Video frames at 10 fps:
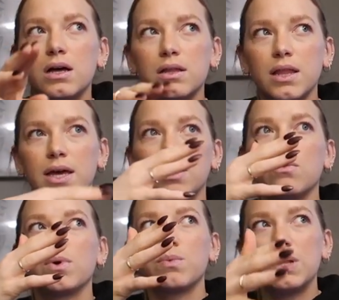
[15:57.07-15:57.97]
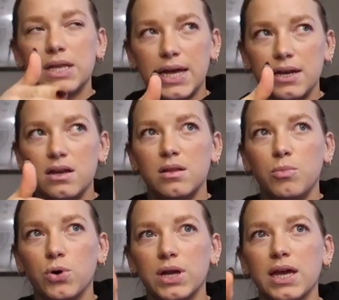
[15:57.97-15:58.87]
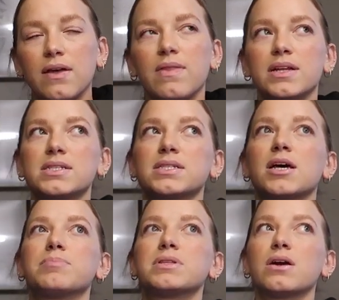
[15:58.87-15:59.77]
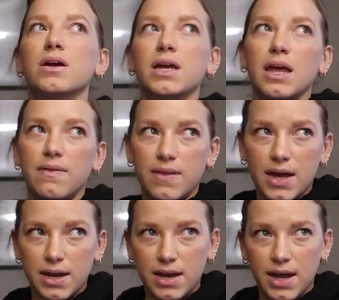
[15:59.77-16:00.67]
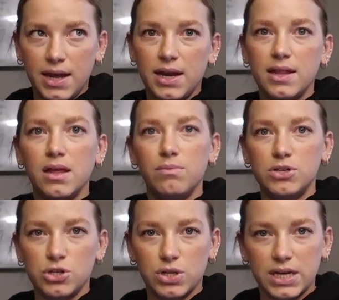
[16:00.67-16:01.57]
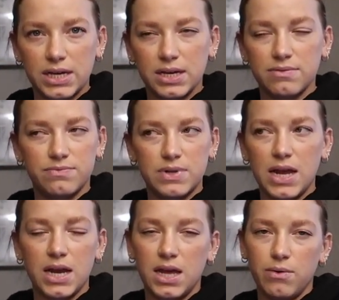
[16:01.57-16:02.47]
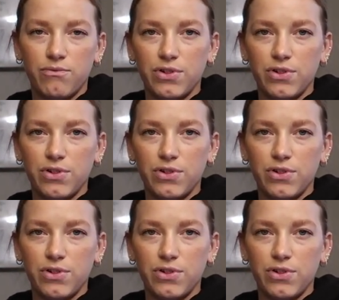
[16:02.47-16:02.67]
like, when we landed in the morning, and then slept there again that night, and then we took like a 8 a.m.